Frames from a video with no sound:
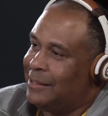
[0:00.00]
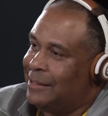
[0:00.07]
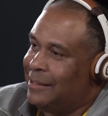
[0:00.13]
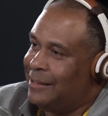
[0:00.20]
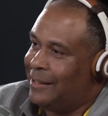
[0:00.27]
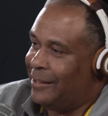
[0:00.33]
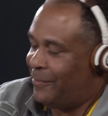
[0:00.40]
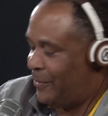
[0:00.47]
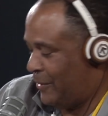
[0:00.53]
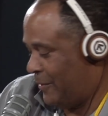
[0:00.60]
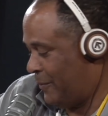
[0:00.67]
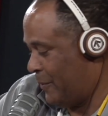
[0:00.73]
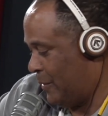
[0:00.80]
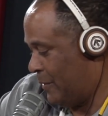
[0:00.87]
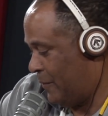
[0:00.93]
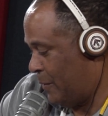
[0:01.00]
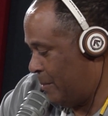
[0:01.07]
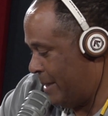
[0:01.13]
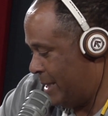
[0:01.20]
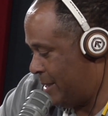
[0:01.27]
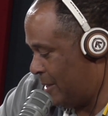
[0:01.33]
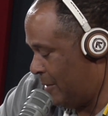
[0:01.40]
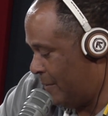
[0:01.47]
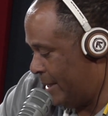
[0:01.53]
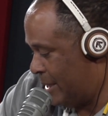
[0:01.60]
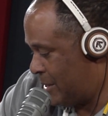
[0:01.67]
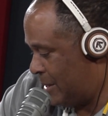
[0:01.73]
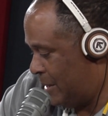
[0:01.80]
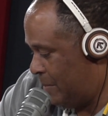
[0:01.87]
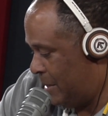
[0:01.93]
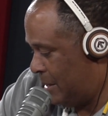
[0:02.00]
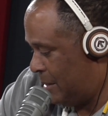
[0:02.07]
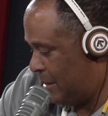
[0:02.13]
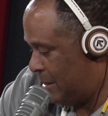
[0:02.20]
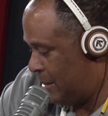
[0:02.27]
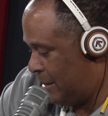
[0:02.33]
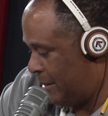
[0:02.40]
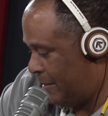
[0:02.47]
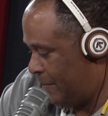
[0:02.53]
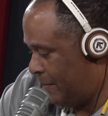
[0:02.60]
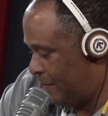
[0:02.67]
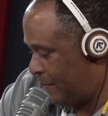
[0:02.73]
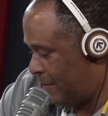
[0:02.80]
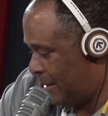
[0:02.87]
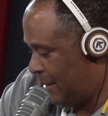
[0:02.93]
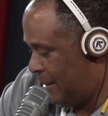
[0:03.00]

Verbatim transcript: Oh, right, uh, cool. uh, for, for for myself actually, because um,